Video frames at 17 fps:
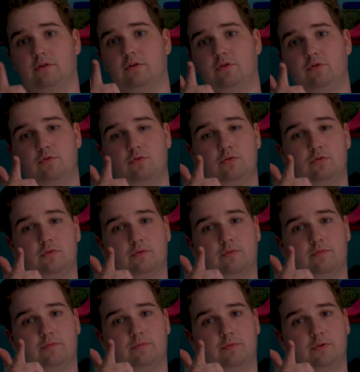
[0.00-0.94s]

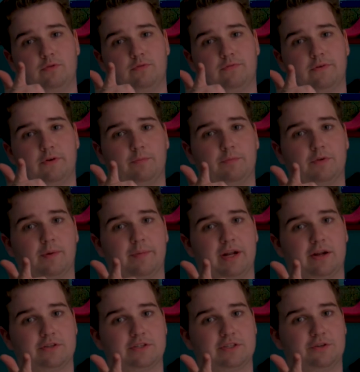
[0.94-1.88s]
New new film
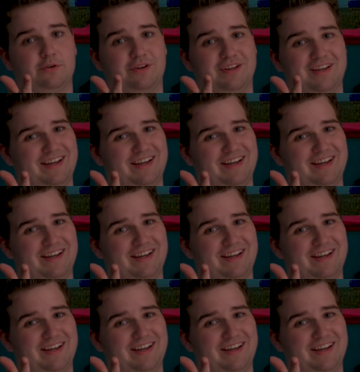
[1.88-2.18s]
coming out soon.